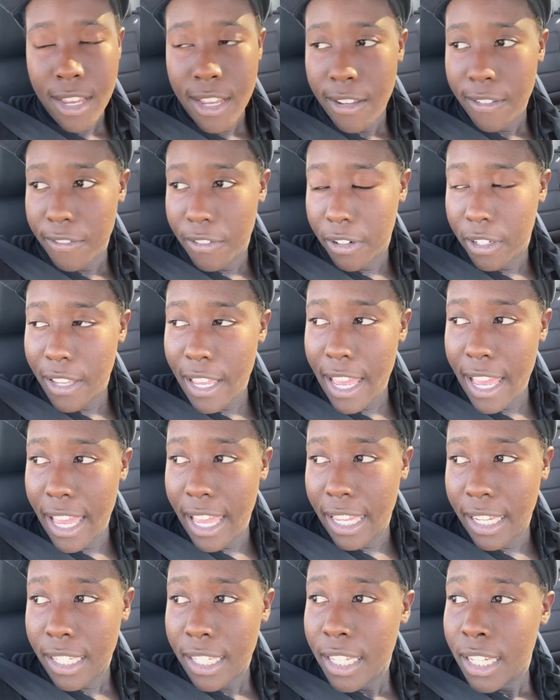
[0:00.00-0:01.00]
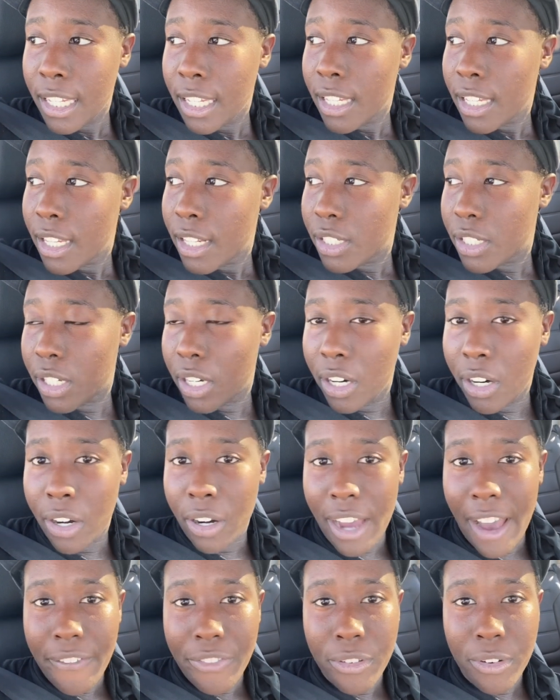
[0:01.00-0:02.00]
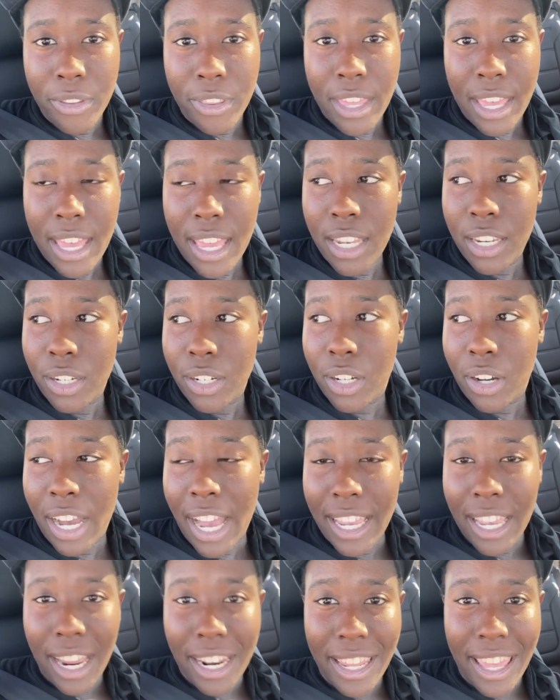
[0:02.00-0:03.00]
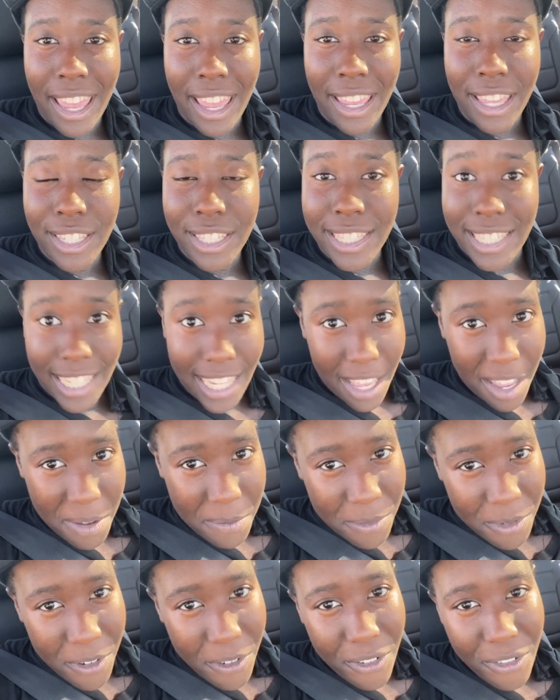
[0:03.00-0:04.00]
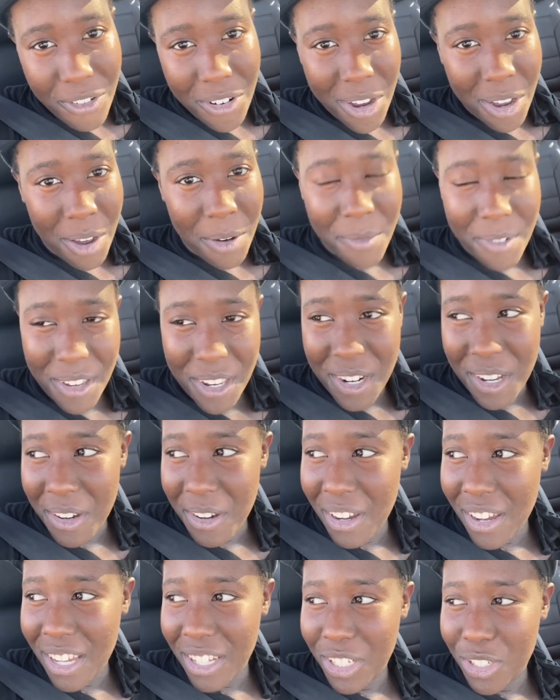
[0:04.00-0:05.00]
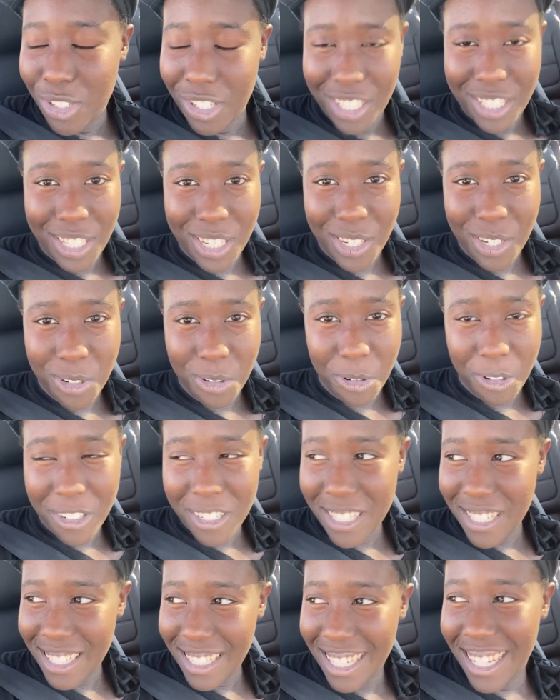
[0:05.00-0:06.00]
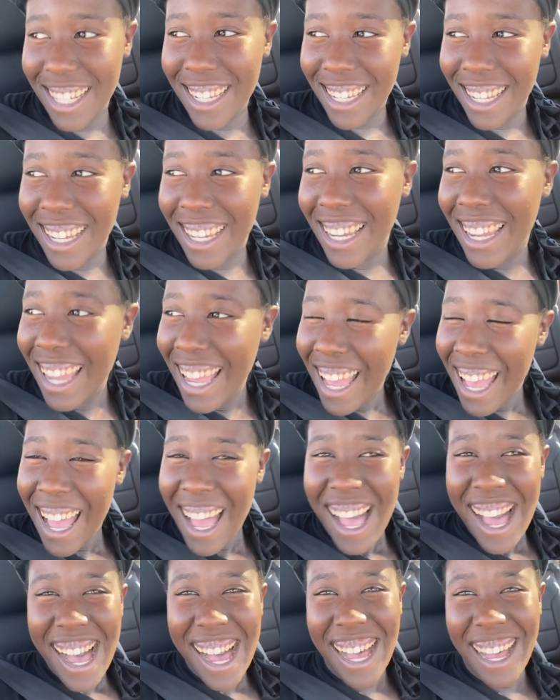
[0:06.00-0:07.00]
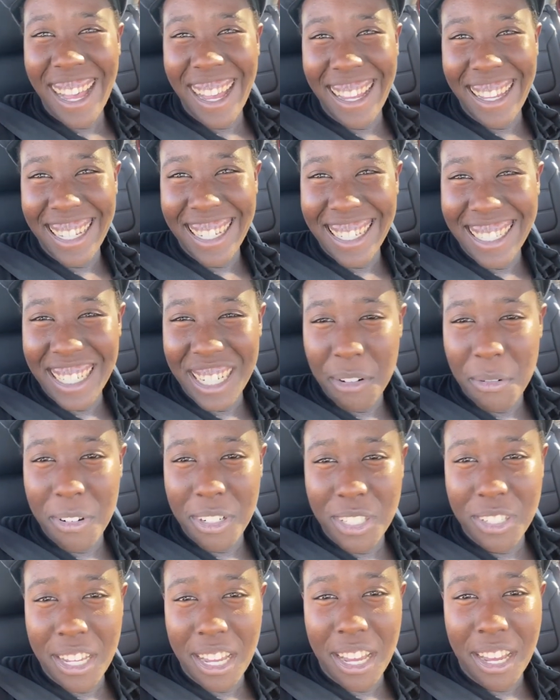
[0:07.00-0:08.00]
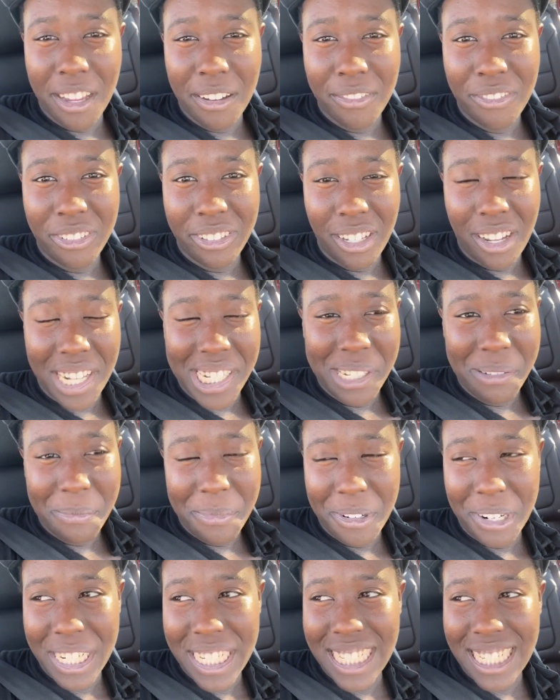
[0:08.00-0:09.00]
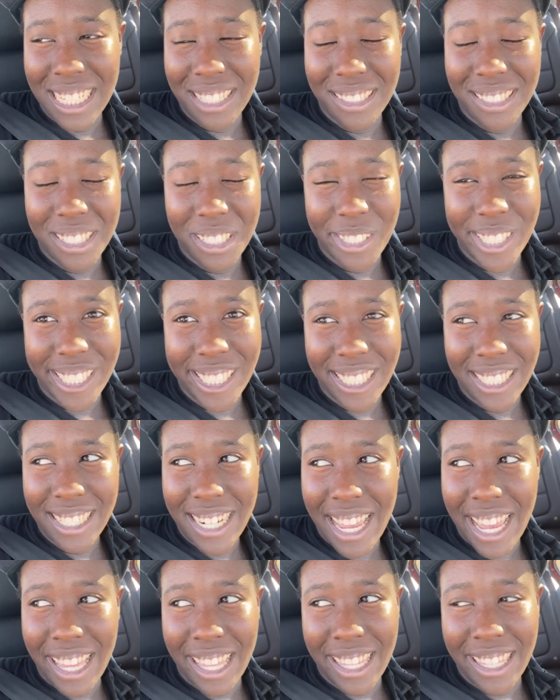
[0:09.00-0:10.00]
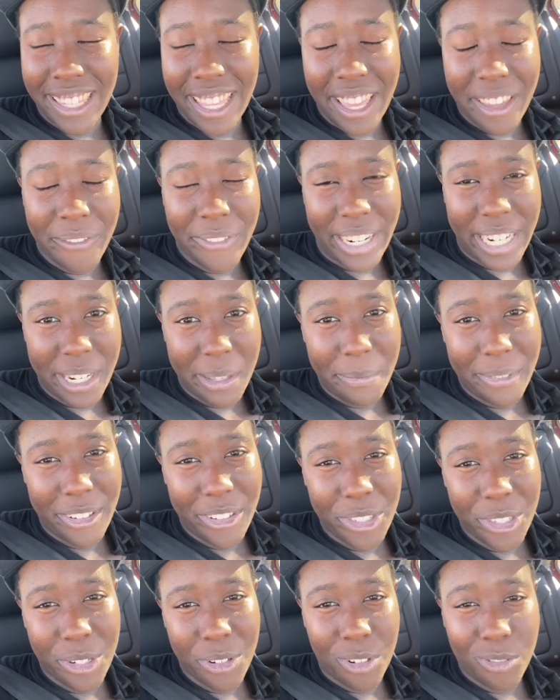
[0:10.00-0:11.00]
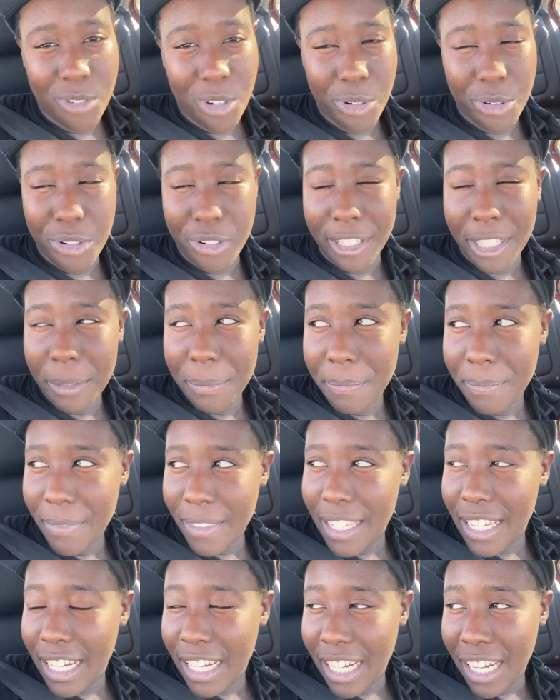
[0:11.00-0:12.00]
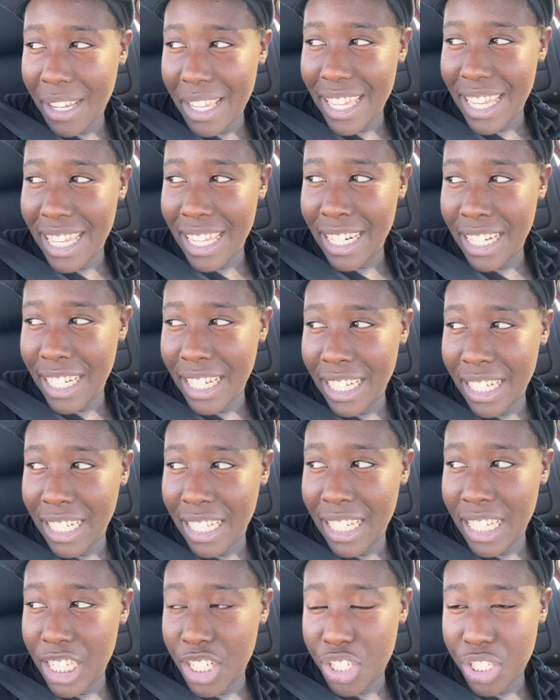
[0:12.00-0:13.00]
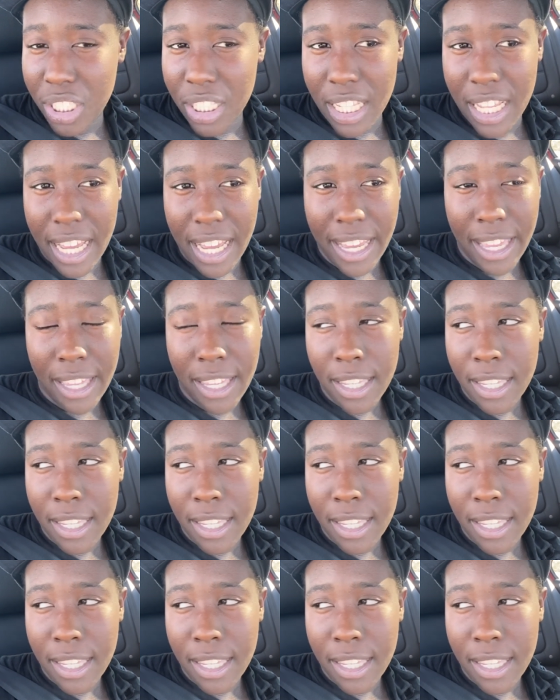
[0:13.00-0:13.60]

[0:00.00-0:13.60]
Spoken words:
Yang. So after then, I got a DM from a trusted source, a really awesome person on Twitter, and they invited me to a road trip in July.